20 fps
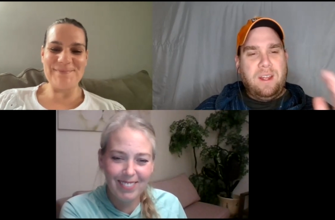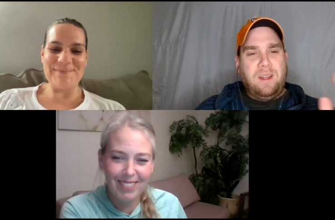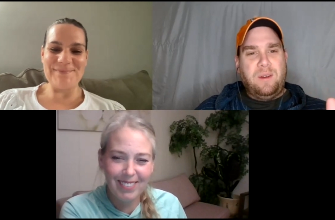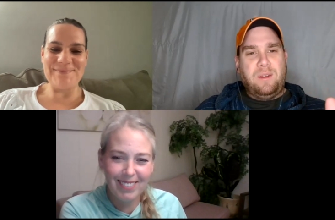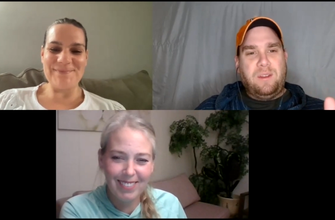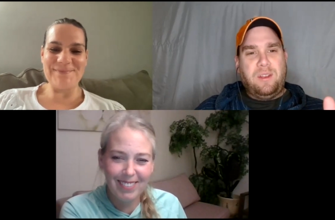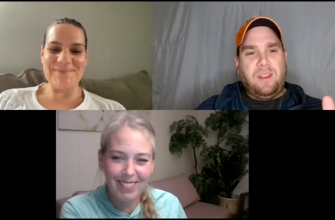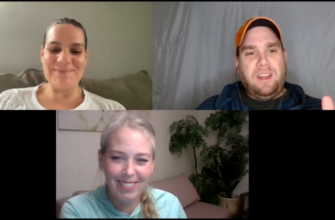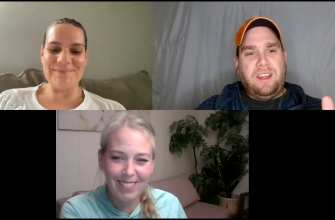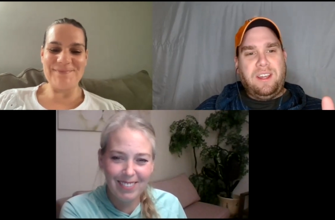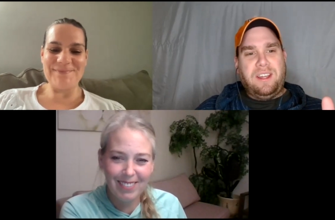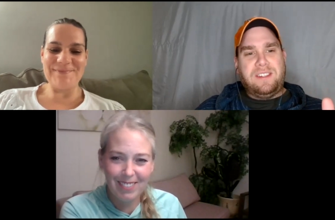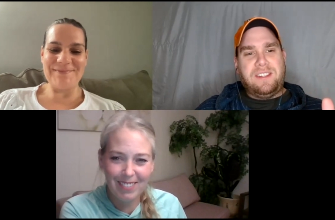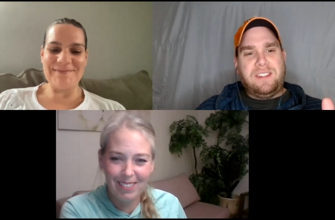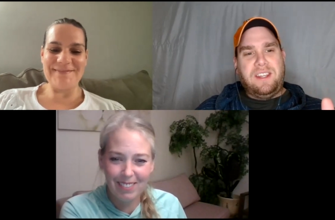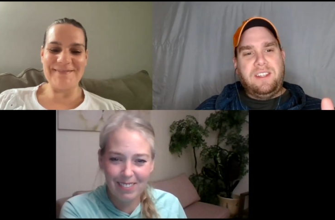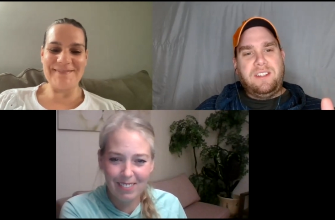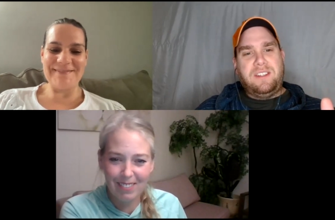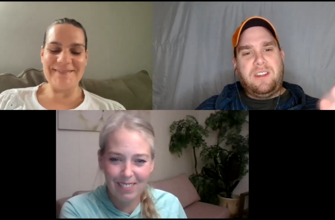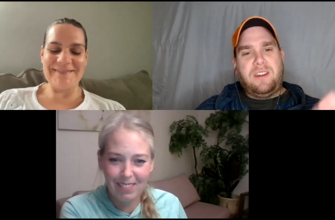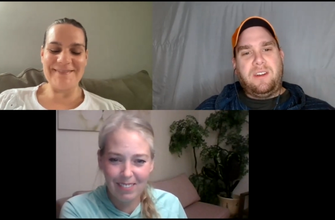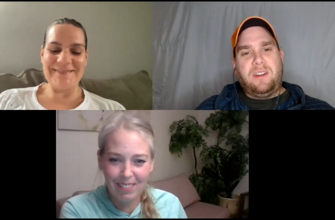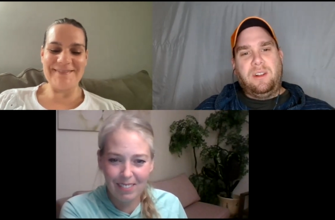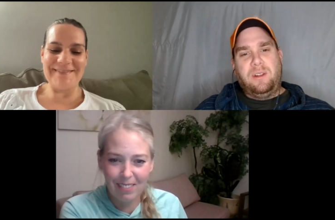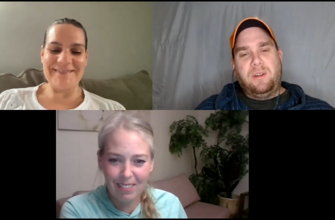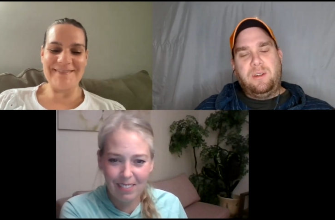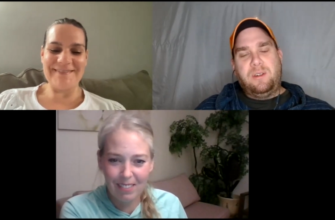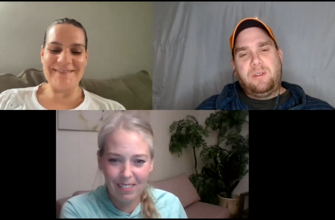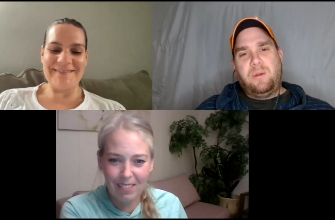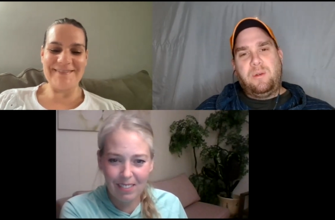Speaker 1: do you think it's easier to
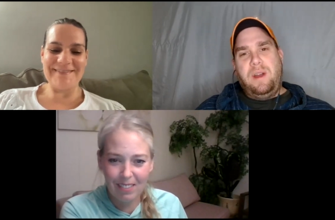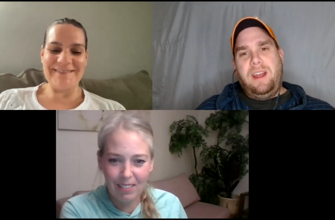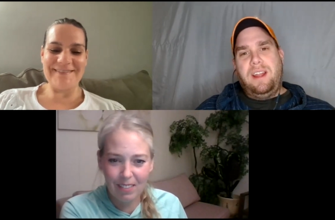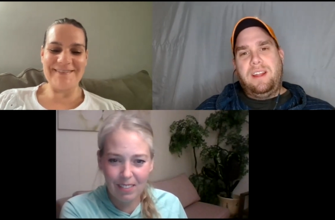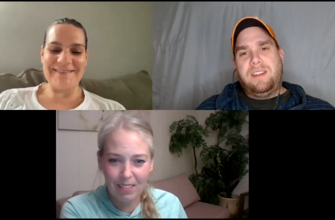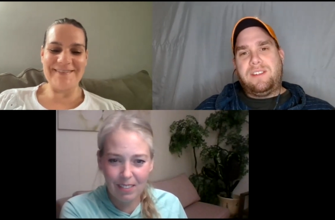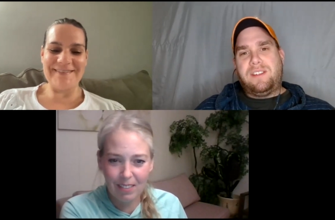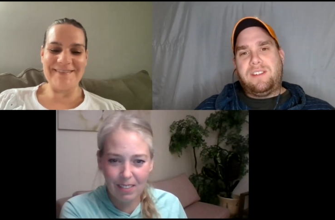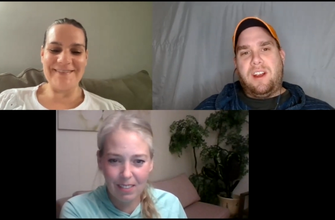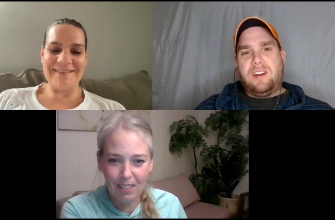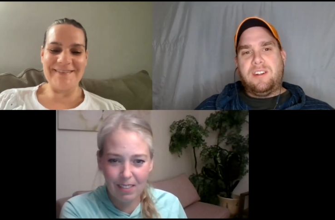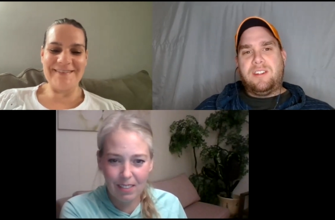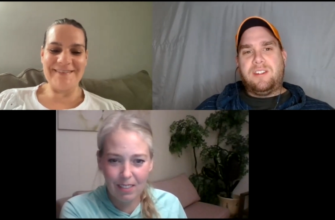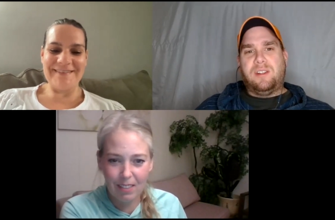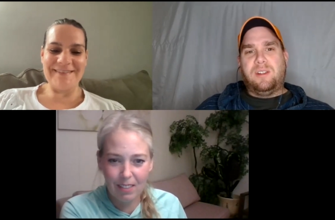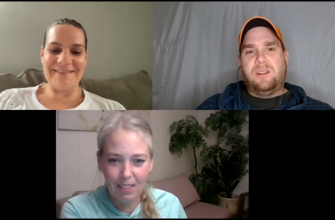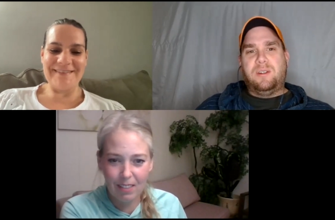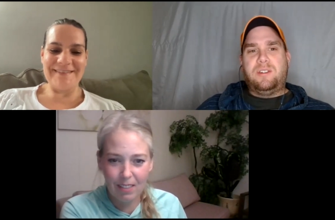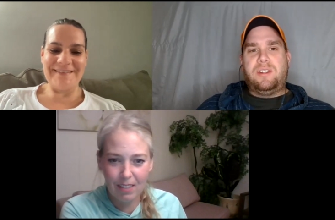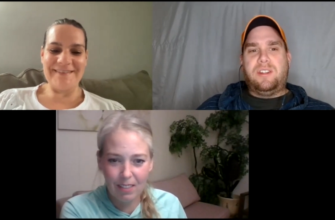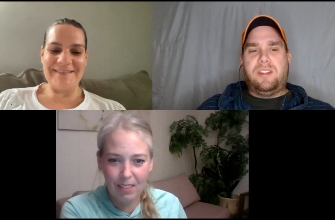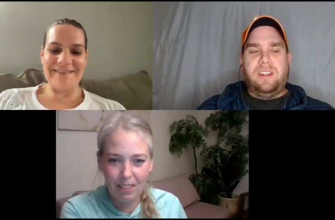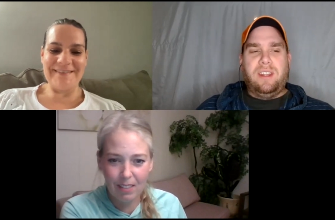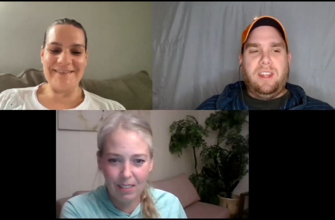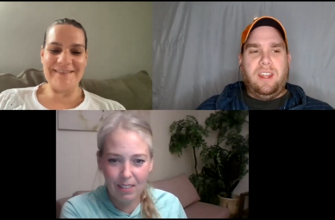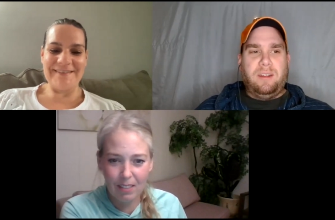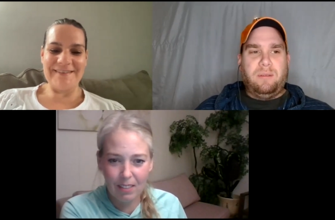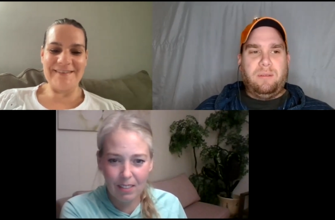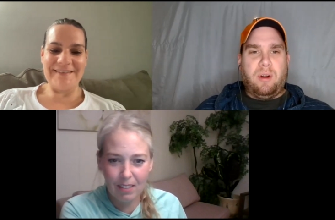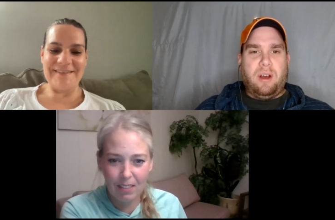lose weight on starch solution
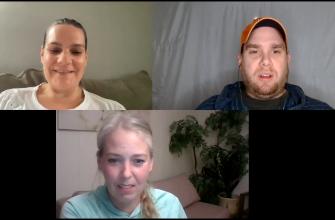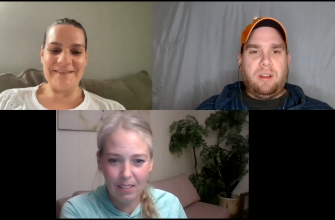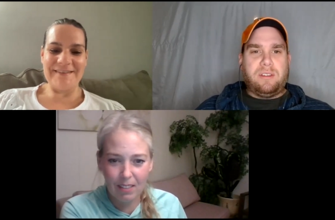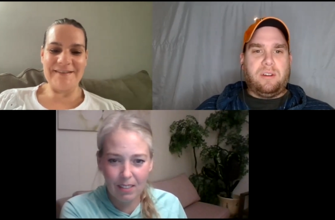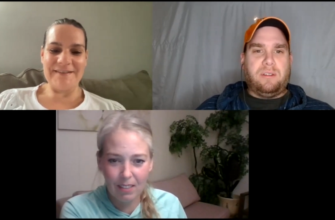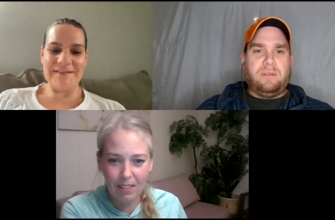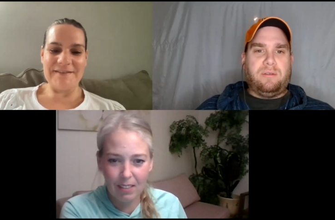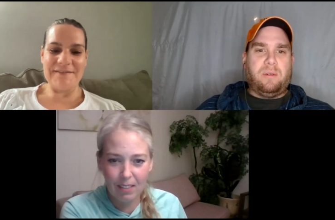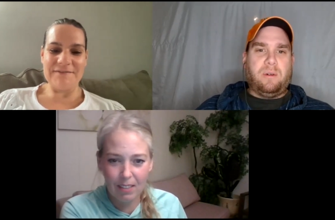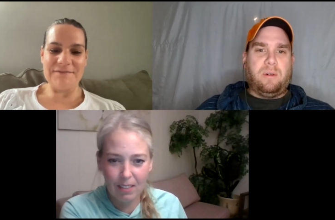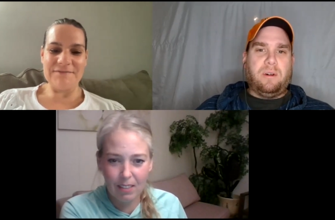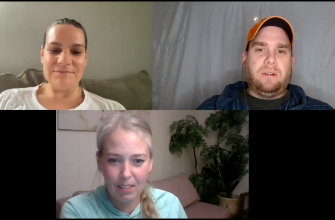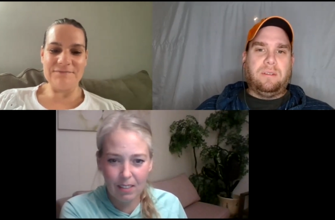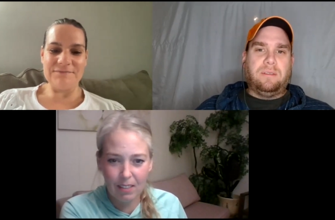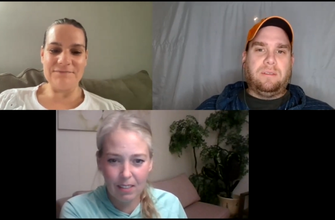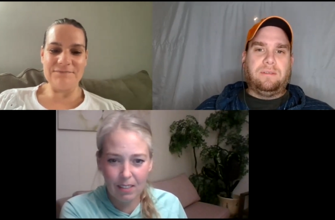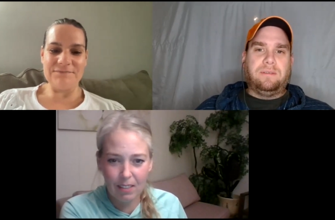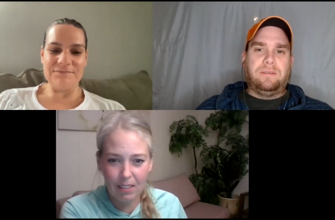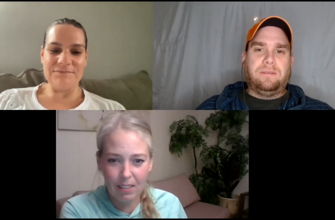than raw till four?